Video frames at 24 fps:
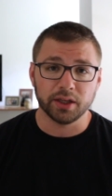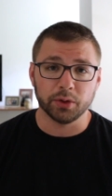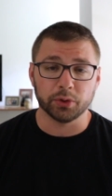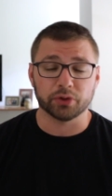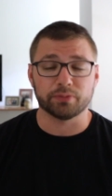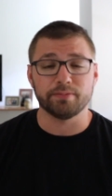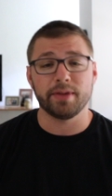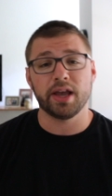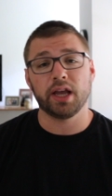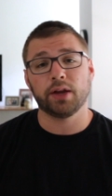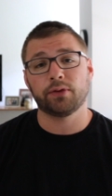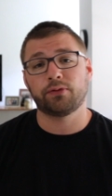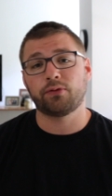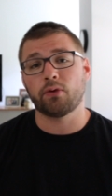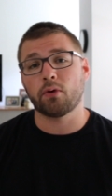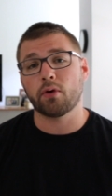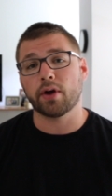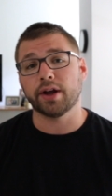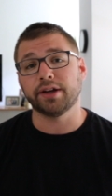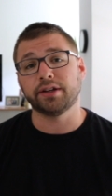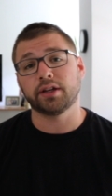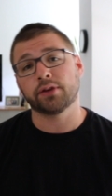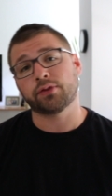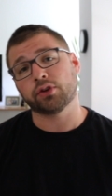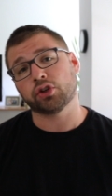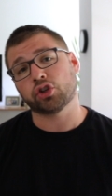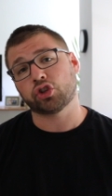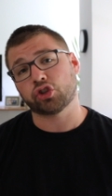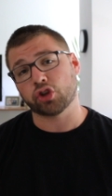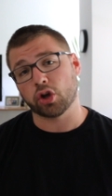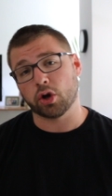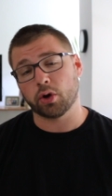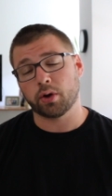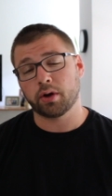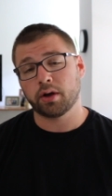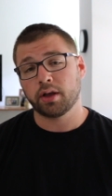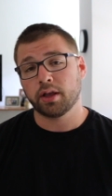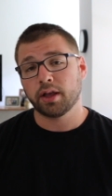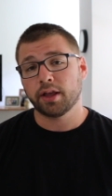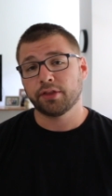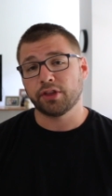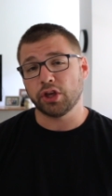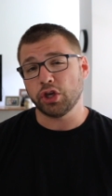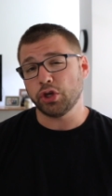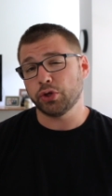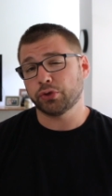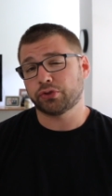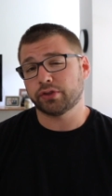It was made for a different show.
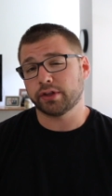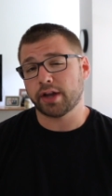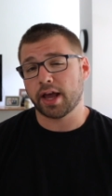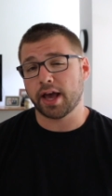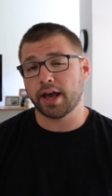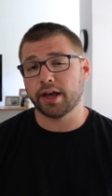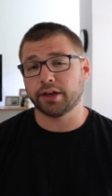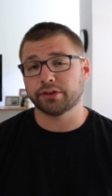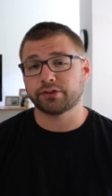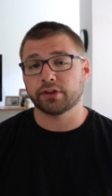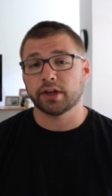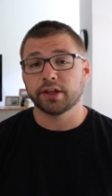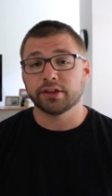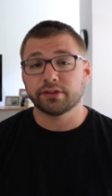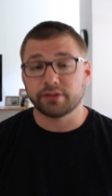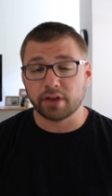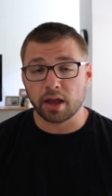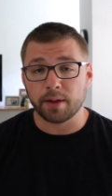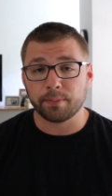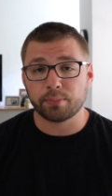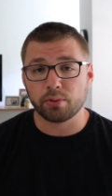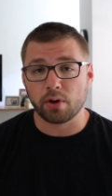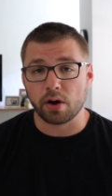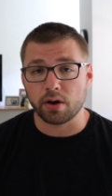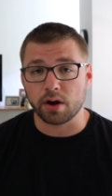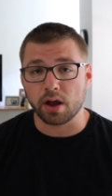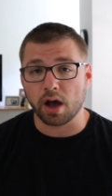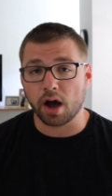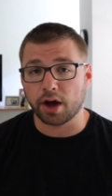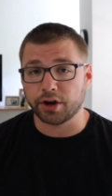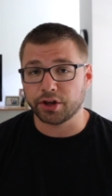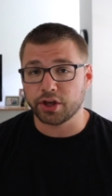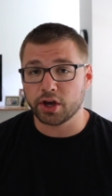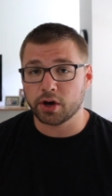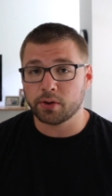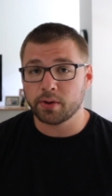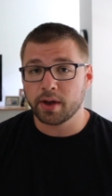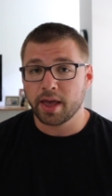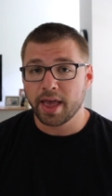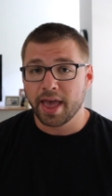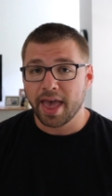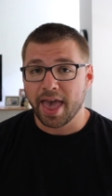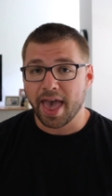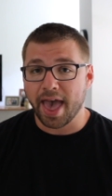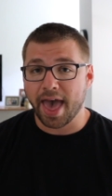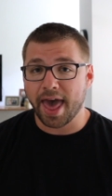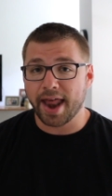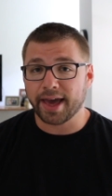They used it as temporary audio,
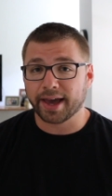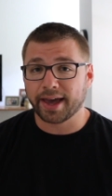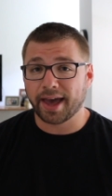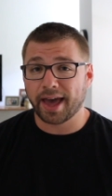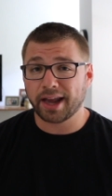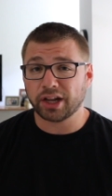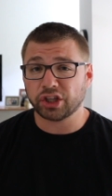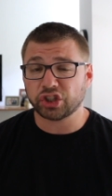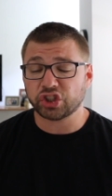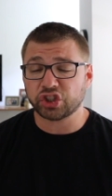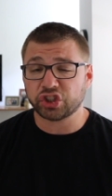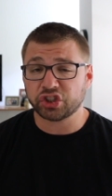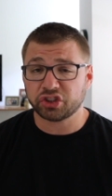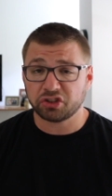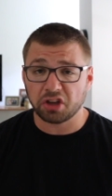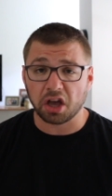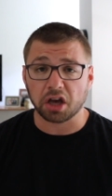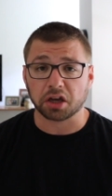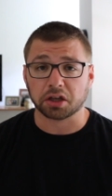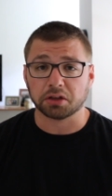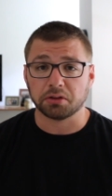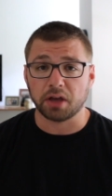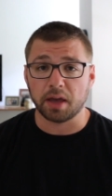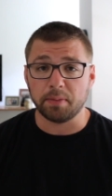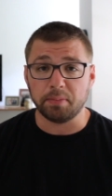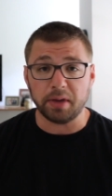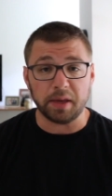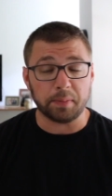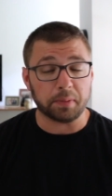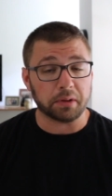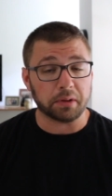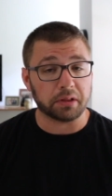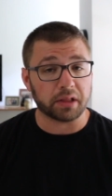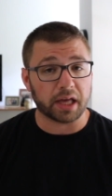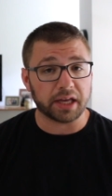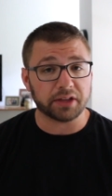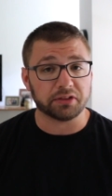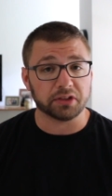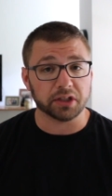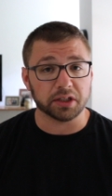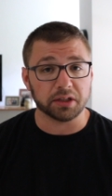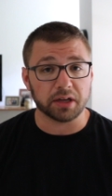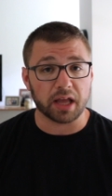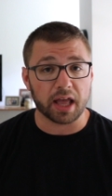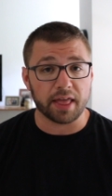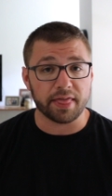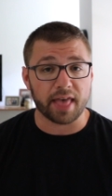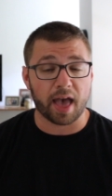and it kind of stuck, and people liked
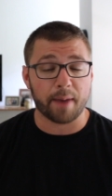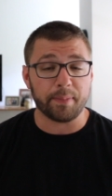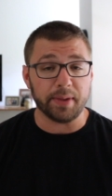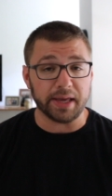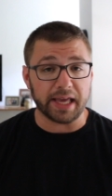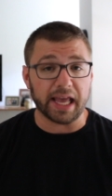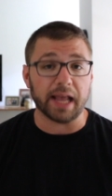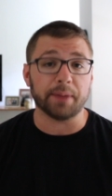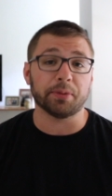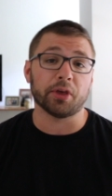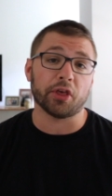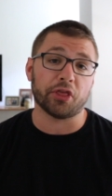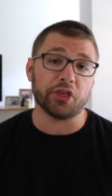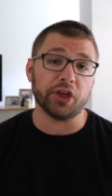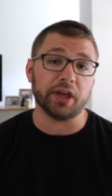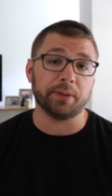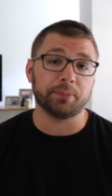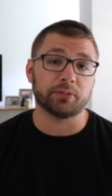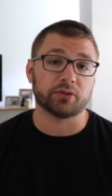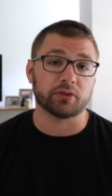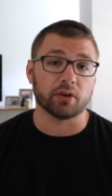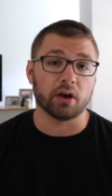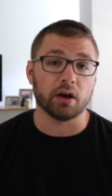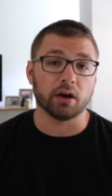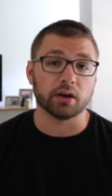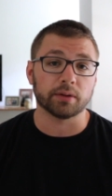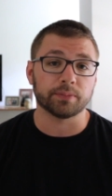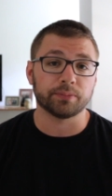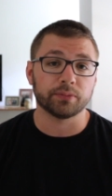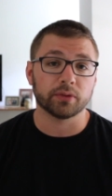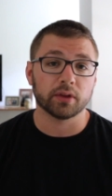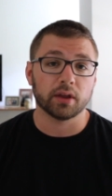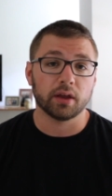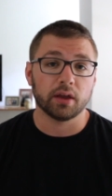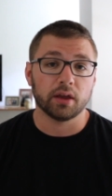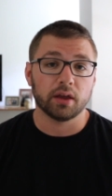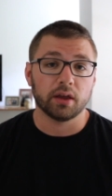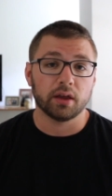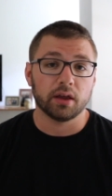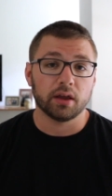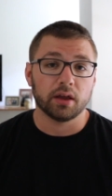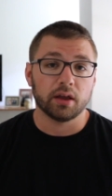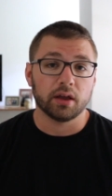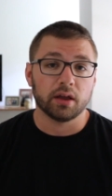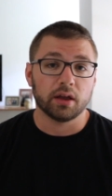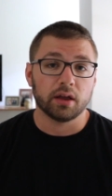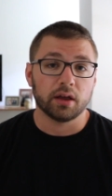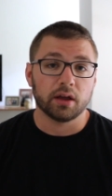it, and that became the theme song.
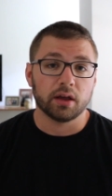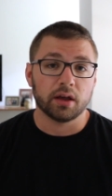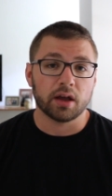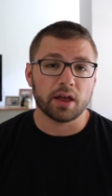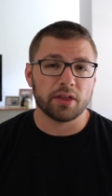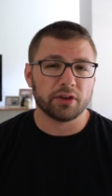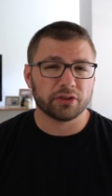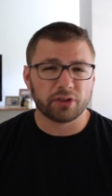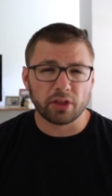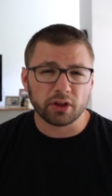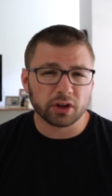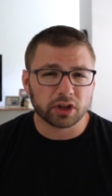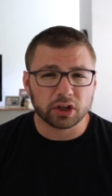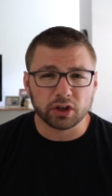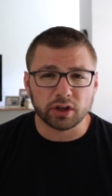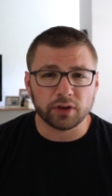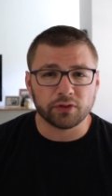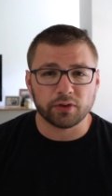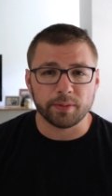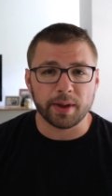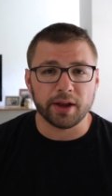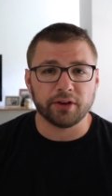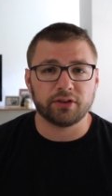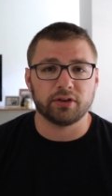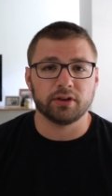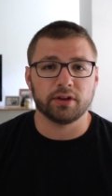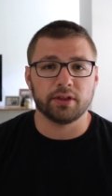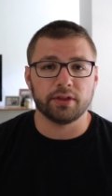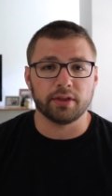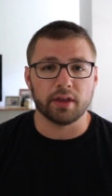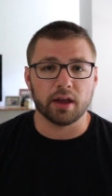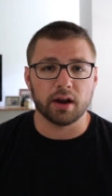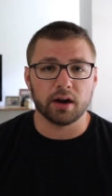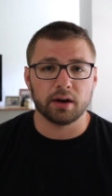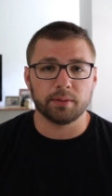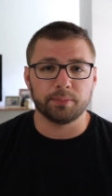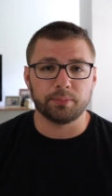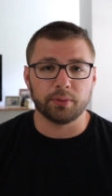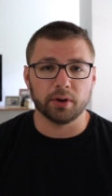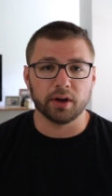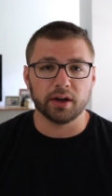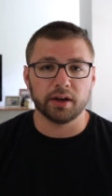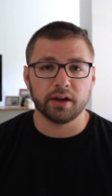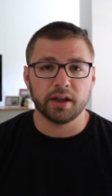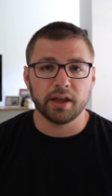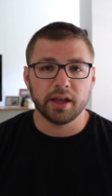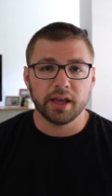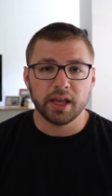And there's other good information in there,
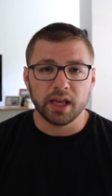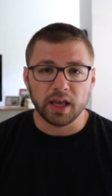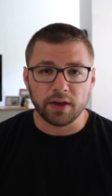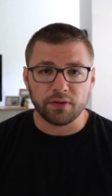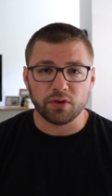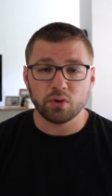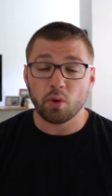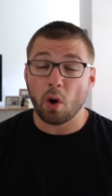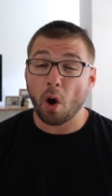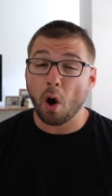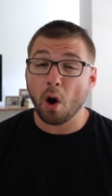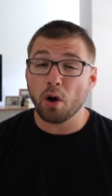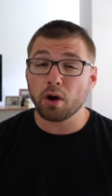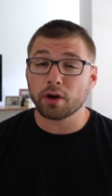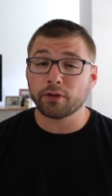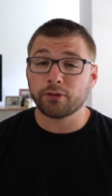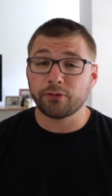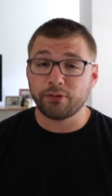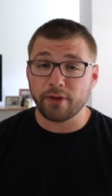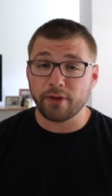but if you are a